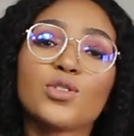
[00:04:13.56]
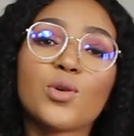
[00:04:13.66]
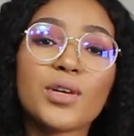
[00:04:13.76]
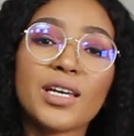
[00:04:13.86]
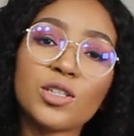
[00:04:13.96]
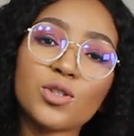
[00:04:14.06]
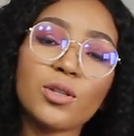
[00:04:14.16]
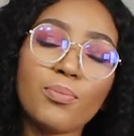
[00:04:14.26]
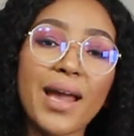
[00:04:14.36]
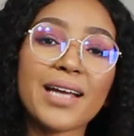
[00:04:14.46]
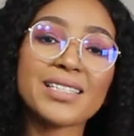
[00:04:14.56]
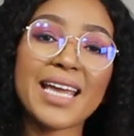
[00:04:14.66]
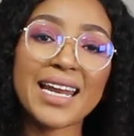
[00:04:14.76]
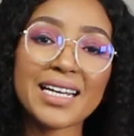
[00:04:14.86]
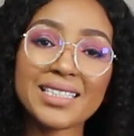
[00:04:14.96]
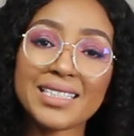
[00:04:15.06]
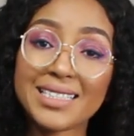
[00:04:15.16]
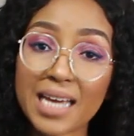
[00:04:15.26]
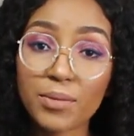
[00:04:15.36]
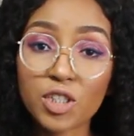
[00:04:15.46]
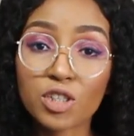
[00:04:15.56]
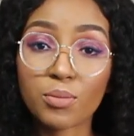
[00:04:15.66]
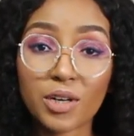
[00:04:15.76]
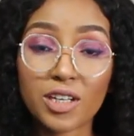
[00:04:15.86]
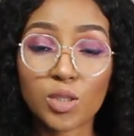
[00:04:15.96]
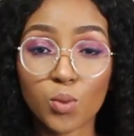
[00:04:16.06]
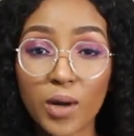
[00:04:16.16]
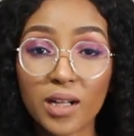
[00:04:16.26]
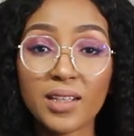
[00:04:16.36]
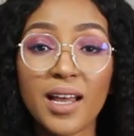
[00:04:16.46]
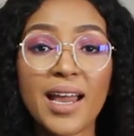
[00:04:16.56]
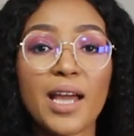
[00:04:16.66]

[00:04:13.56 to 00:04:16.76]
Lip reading: Soaking into the pads can actually damage the bra as well.